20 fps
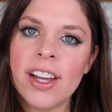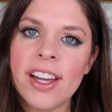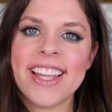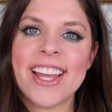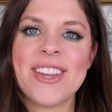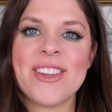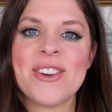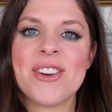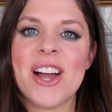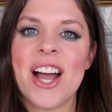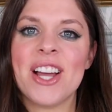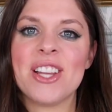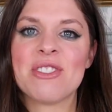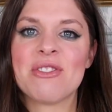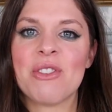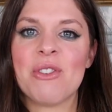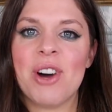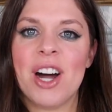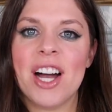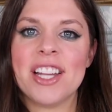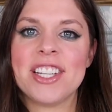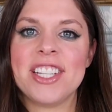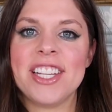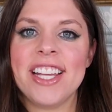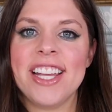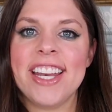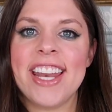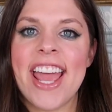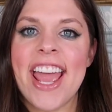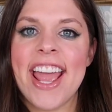thank you guys for
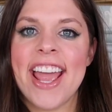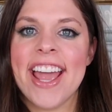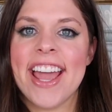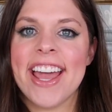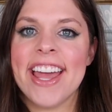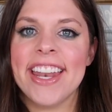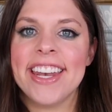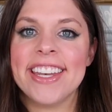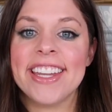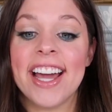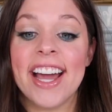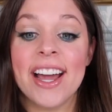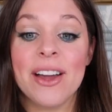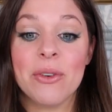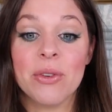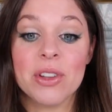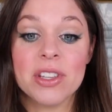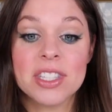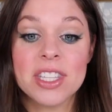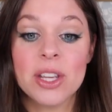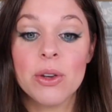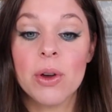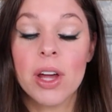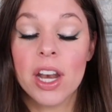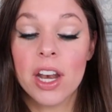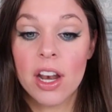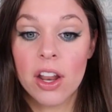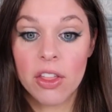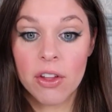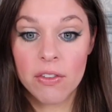watching, and I will see you
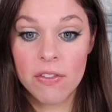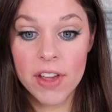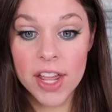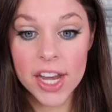in another